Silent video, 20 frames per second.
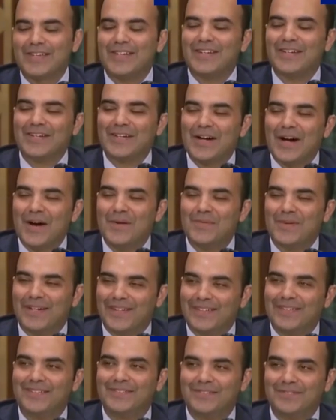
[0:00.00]
and income.
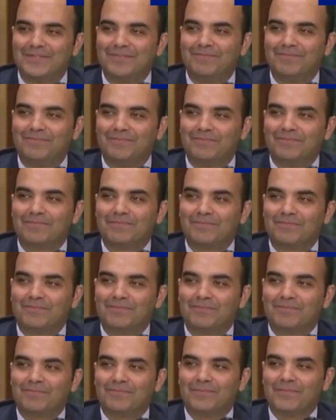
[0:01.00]
And
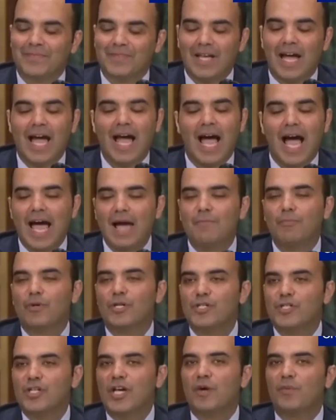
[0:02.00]
I
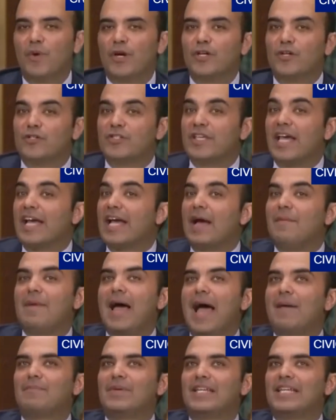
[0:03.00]
appreciate what you're saying. I'm
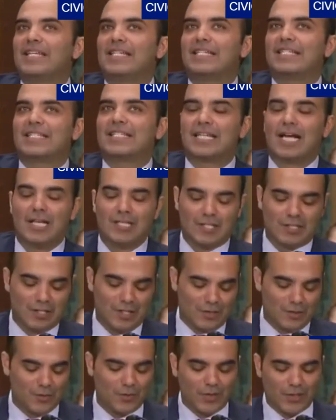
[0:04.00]
happy to discuss
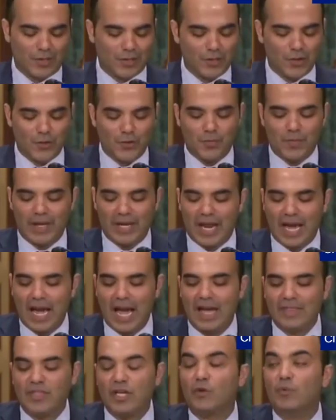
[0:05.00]
this with you, but
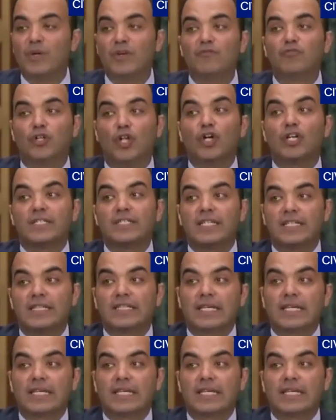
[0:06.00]
I think we've looked at this.